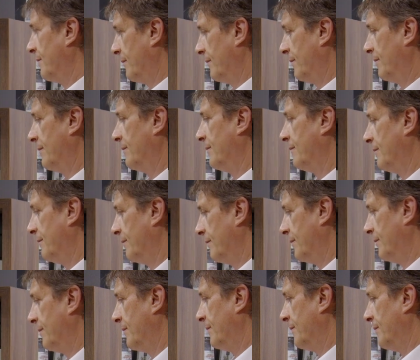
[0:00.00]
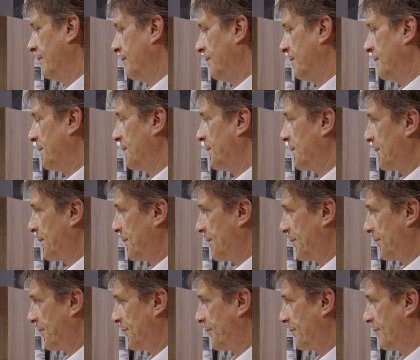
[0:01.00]

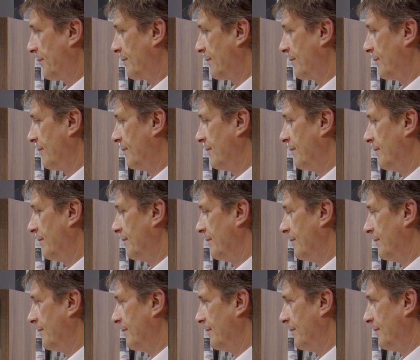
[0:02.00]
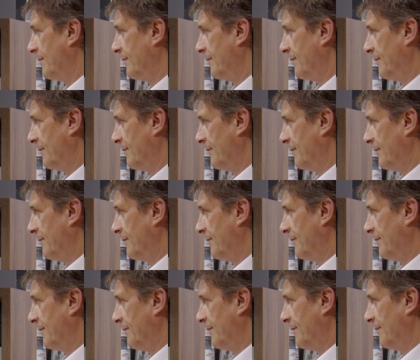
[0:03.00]

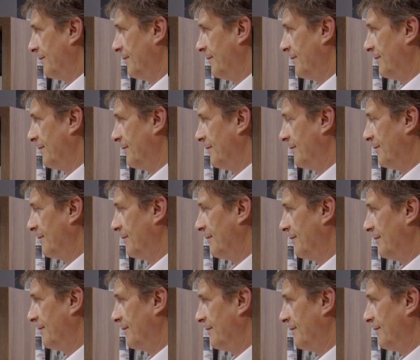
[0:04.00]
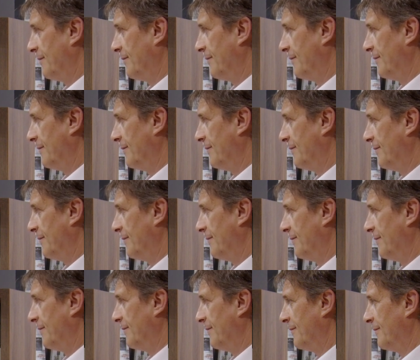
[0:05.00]

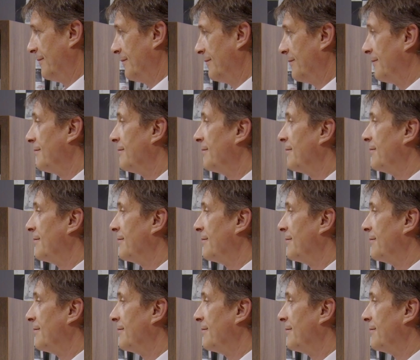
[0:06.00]
(silent)